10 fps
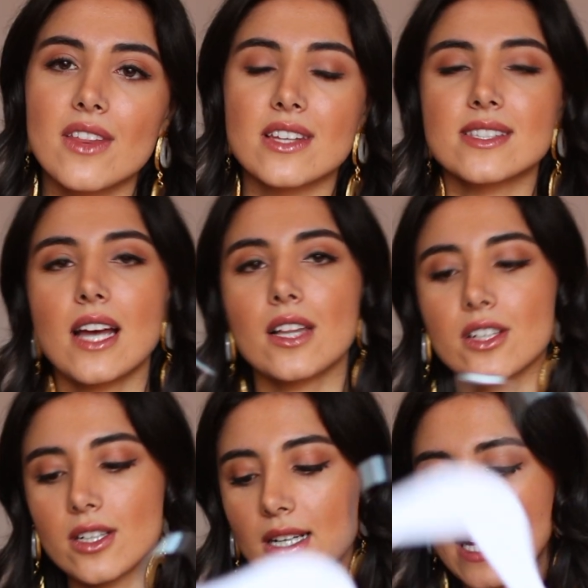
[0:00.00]
this
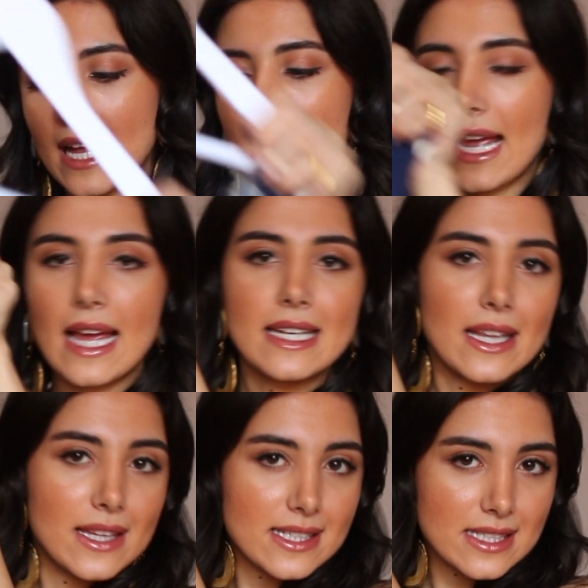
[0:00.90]
color and
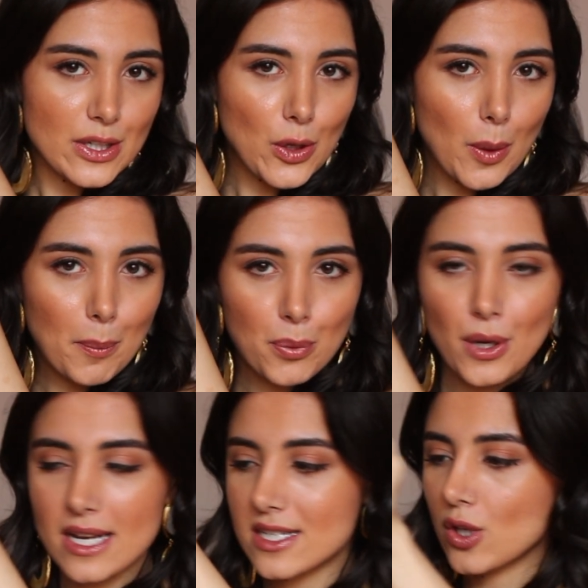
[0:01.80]
this little print.